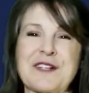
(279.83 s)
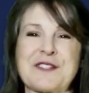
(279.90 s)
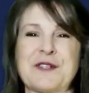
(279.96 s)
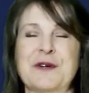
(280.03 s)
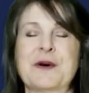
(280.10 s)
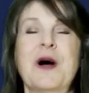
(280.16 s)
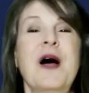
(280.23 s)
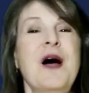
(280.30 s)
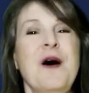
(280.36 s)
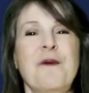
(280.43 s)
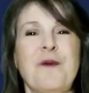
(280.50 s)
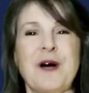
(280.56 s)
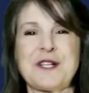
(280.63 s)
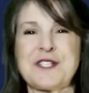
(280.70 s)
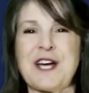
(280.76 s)
So
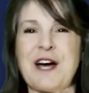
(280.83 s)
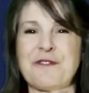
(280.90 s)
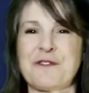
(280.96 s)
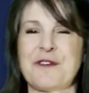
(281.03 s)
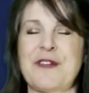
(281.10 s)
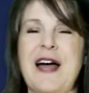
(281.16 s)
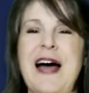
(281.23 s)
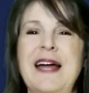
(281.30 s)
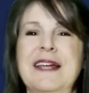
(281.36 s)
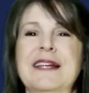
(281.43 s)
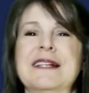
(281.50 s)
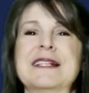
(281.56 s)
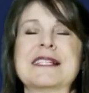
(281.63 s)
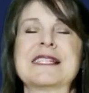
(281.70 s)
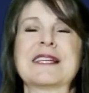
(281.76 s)
watch out for that. And
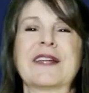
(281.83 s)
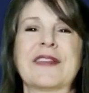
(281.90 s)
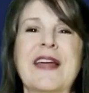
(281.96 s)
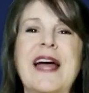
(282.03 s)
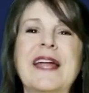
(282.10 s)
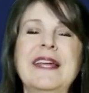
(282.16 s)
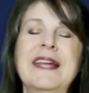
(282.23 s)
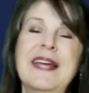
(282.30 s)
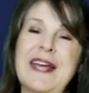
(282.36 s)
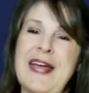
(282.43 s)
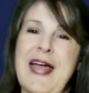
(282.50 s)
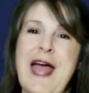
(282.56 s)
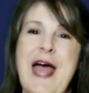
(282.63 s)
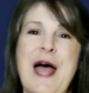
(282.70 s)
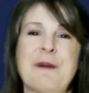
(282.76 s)
until then,
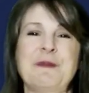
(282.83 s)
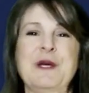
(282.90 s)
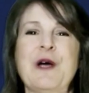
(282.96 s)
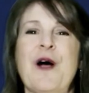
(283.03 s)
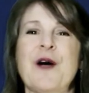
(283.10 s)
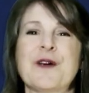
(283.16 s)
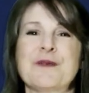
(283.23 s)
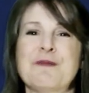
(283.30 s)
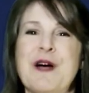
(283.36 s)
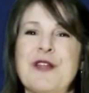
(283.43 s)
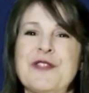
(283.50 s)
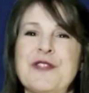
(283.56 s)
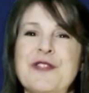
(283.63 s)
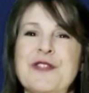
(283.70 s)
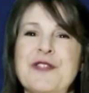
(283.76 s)
Happy Heart
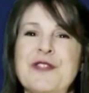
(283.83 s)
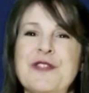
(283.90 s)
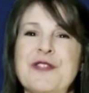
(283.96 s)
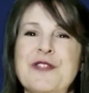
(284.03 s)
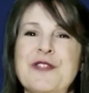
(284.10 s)
Month to you.